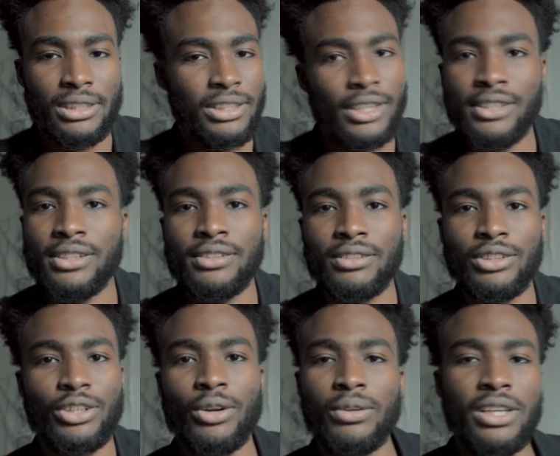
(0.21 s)

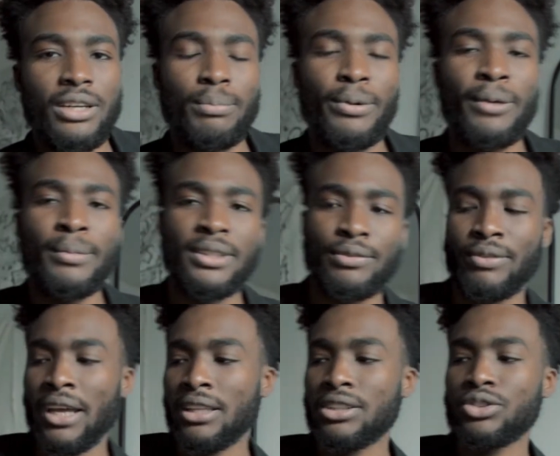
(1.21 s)
You don't need a permit to
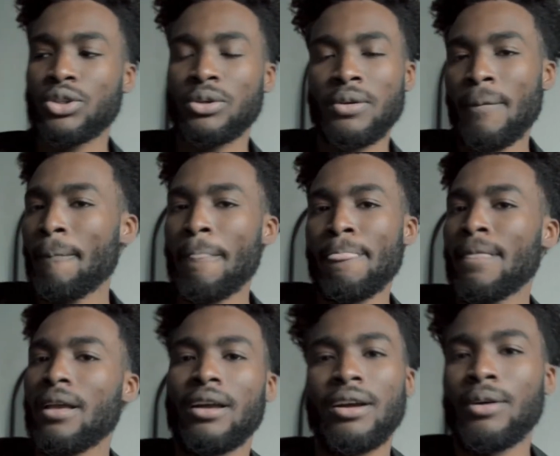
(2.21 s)
fly this drone.
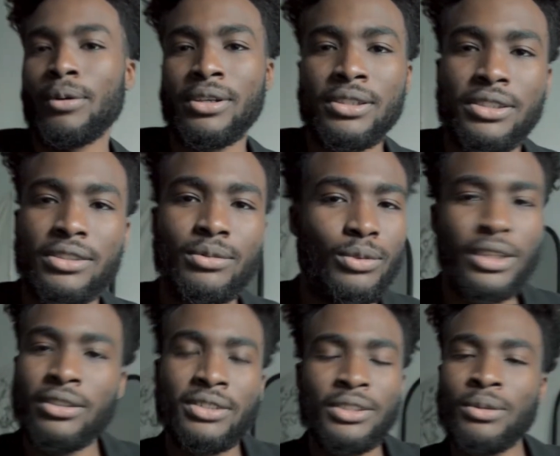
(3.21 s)
What else
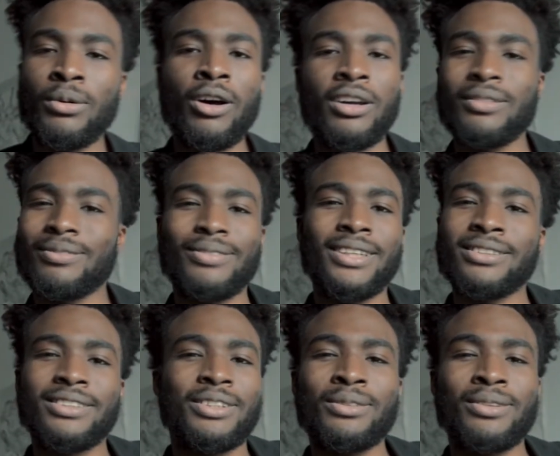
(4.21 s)
do you want? What
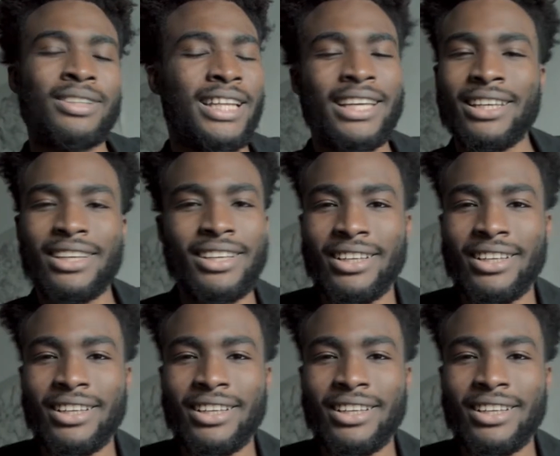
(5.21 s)
else do you want? Like,